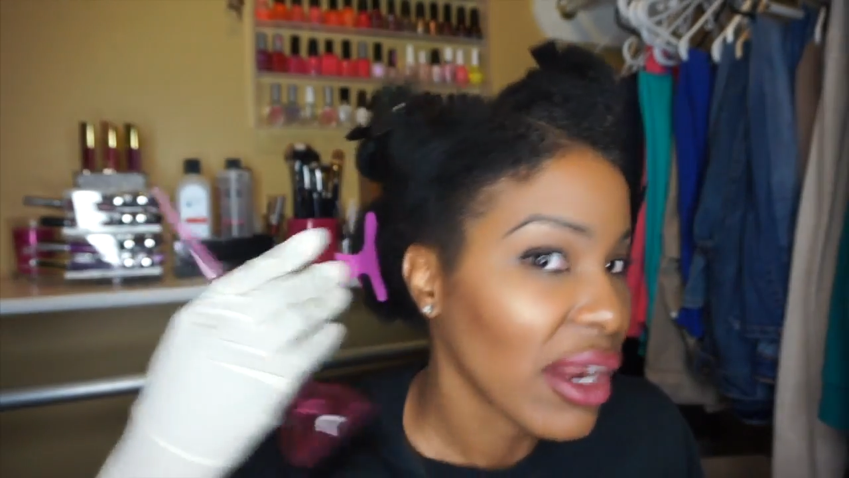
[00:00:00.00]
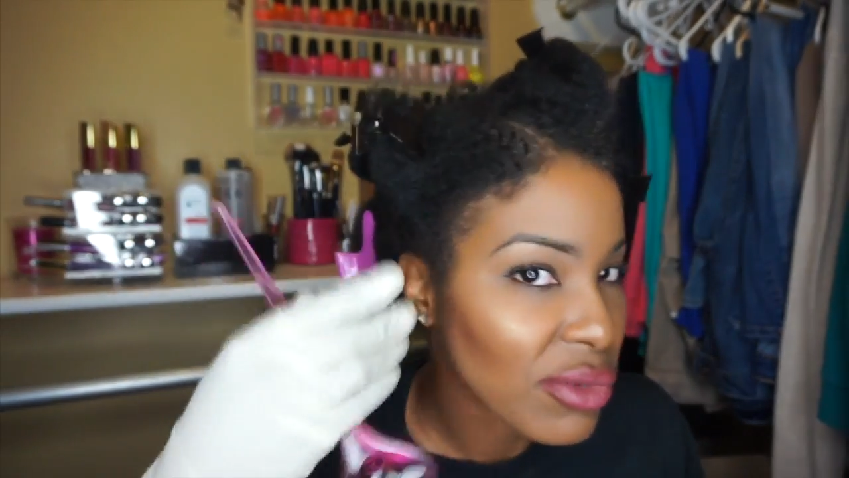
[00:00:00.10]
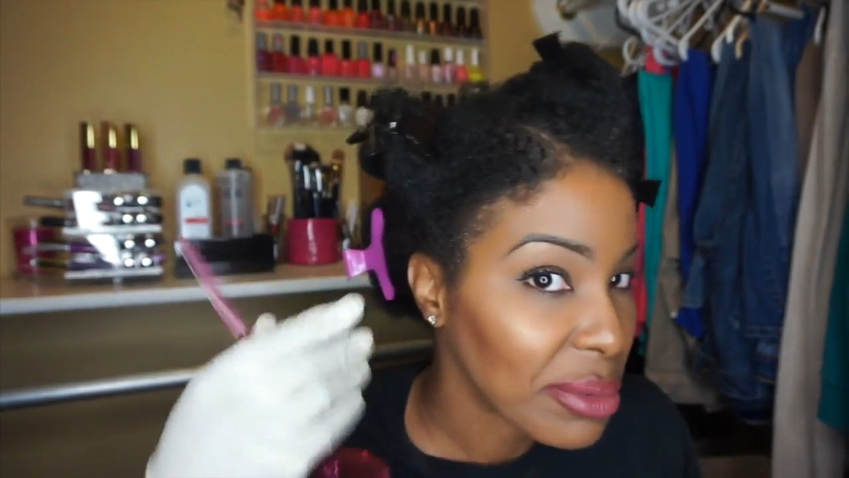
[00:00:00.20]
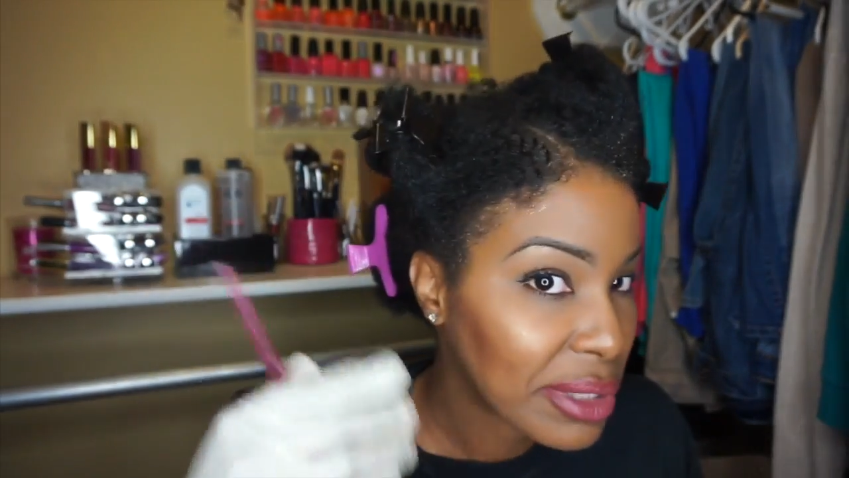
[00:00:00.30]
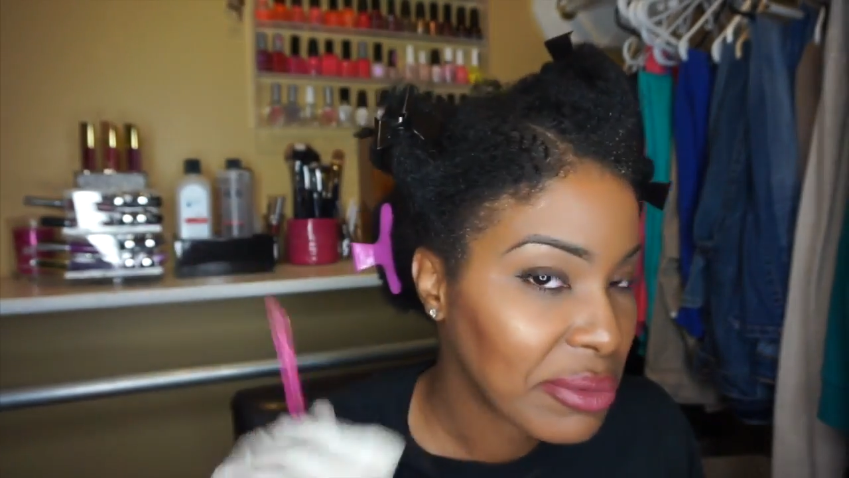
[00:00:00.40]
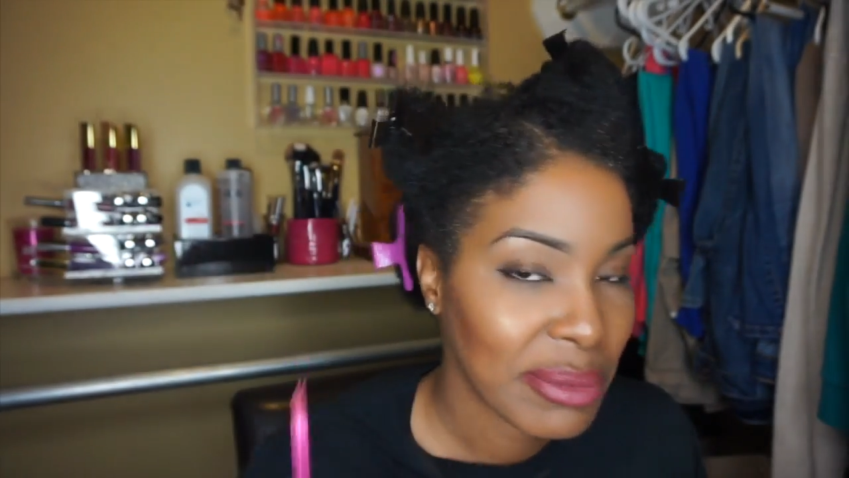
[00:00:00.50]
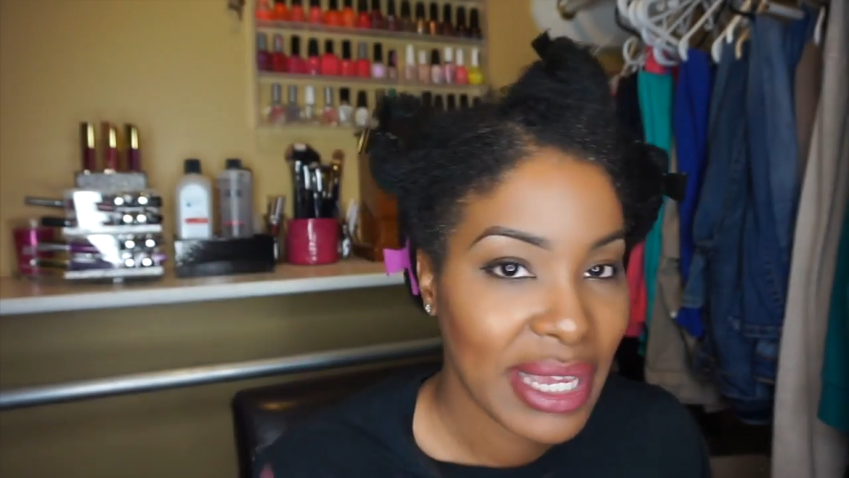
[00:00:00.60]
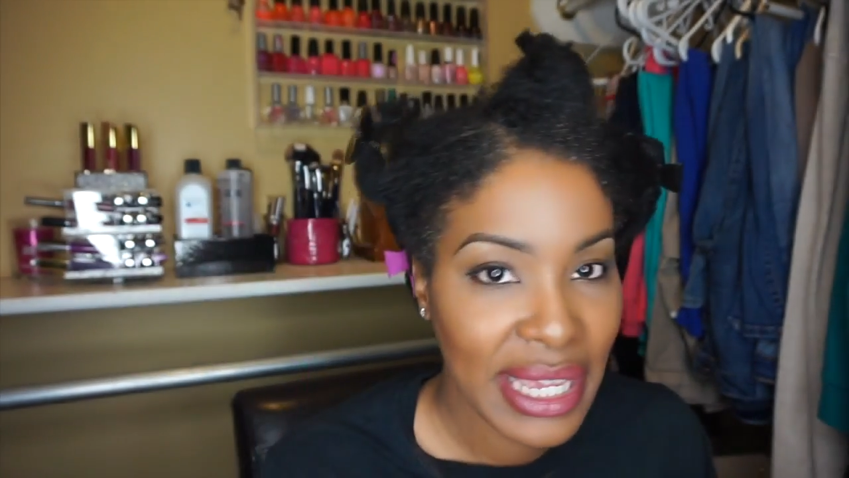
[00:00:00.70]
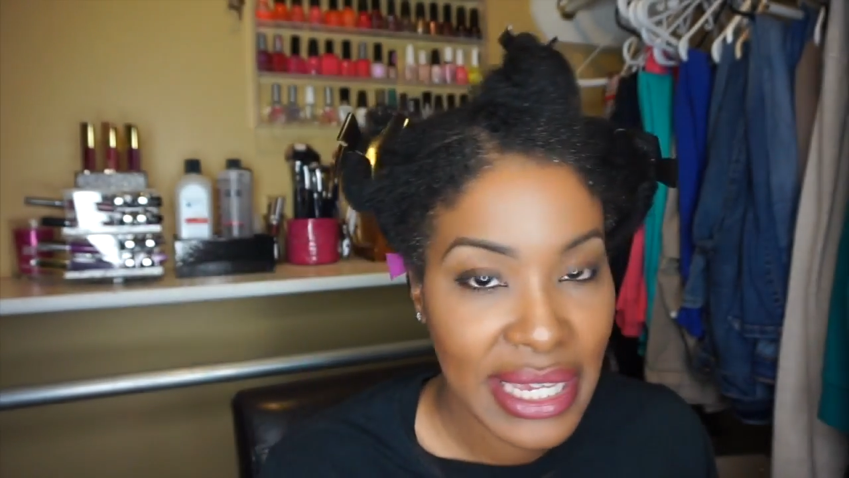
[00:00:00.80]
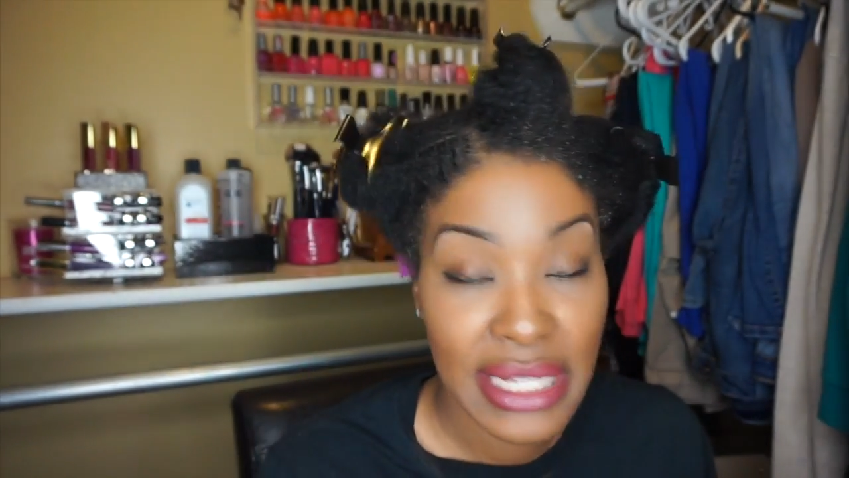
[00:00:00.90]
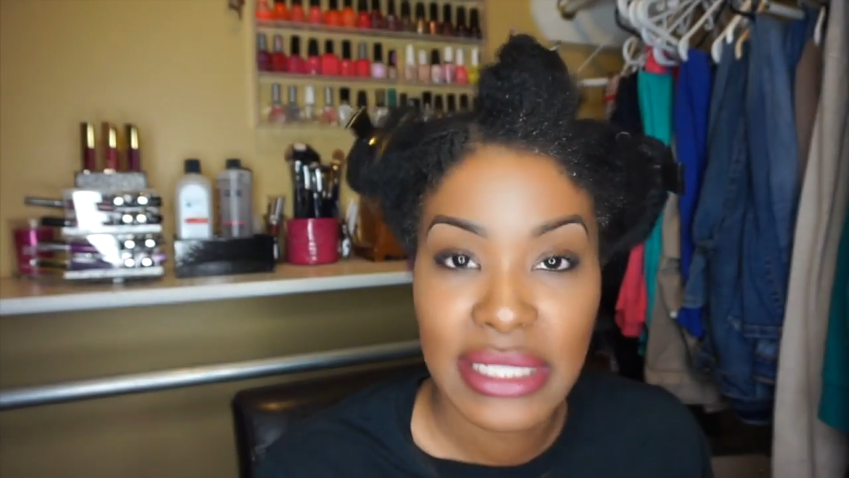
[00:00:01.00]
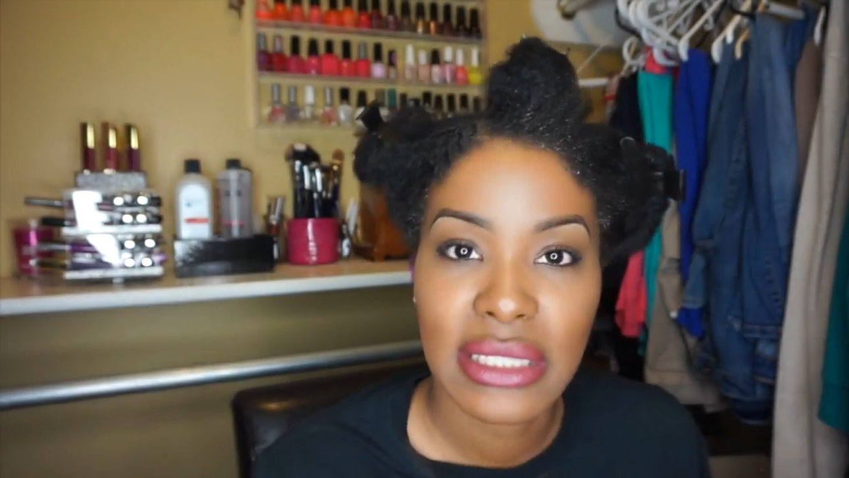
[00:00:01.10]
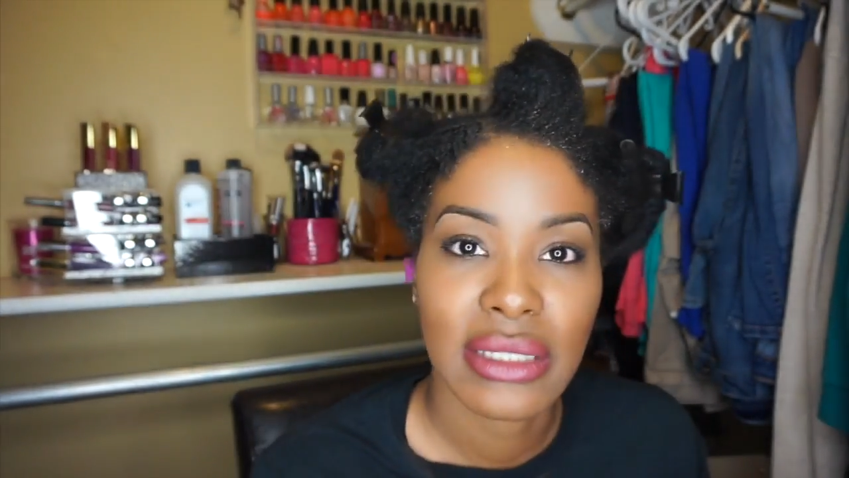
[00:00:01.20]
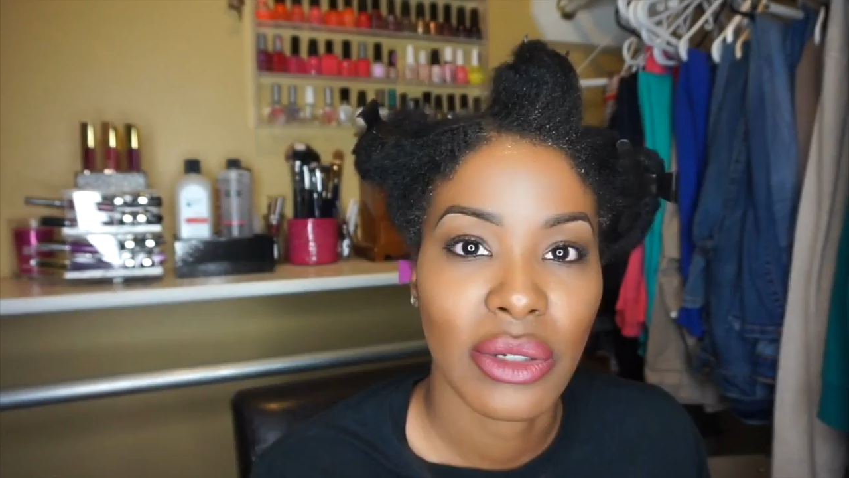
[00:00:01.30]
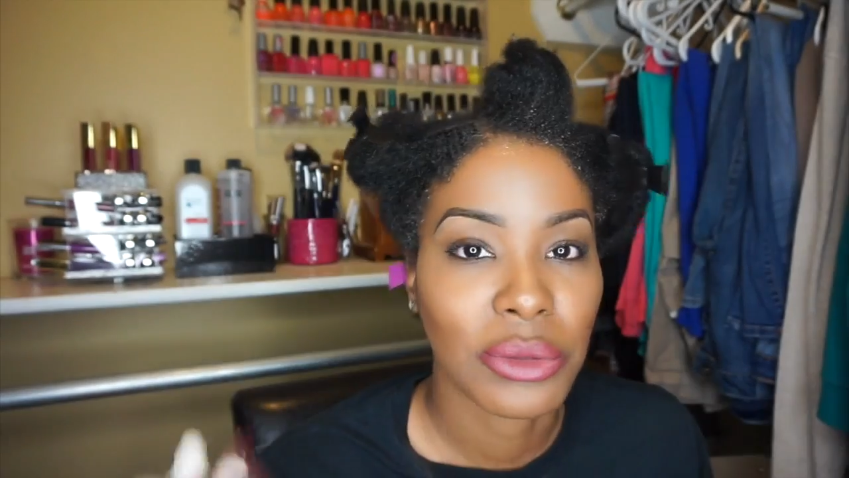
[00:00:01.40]
I rub it in with my hands.
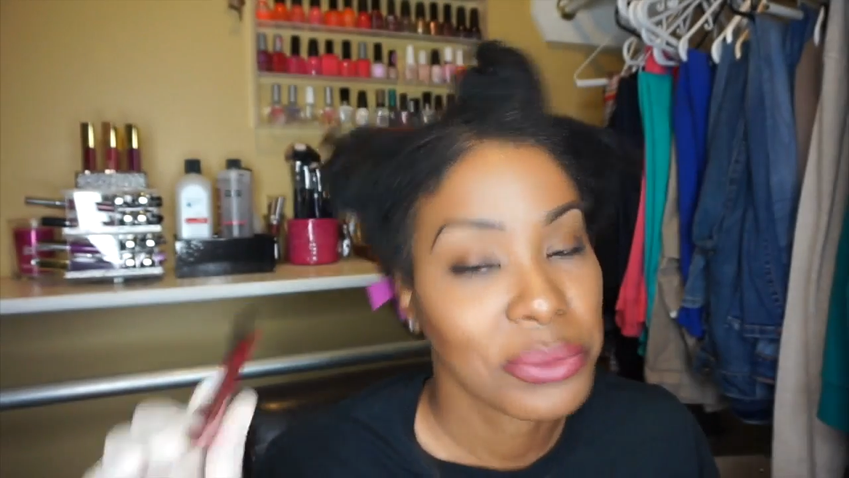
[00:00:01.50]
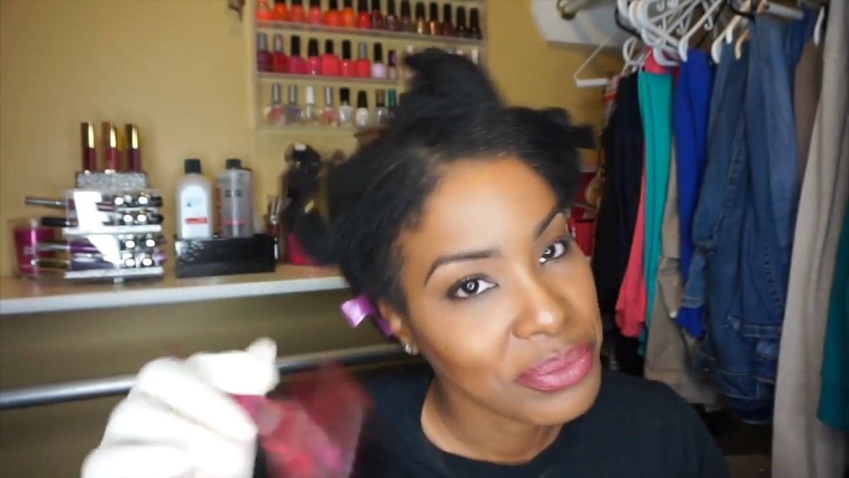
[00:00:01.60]
So